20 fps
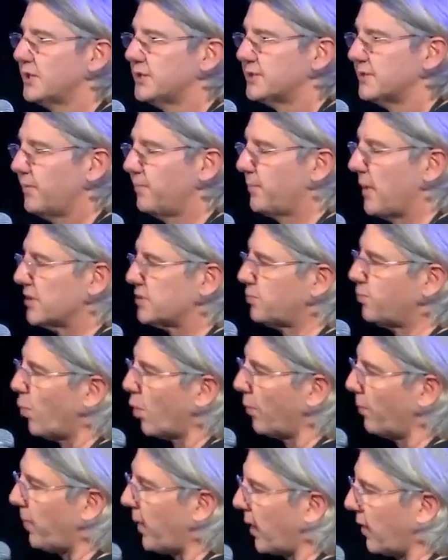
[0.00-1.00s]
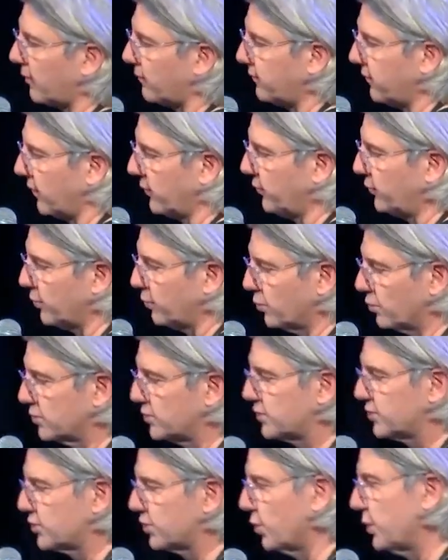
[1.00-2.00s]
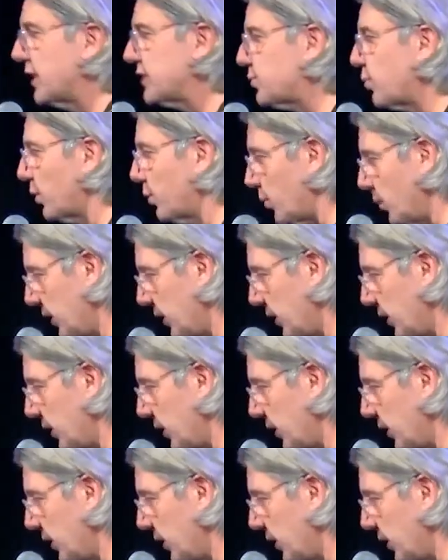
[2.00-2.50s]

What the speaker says: much more powerful tools. So that's what we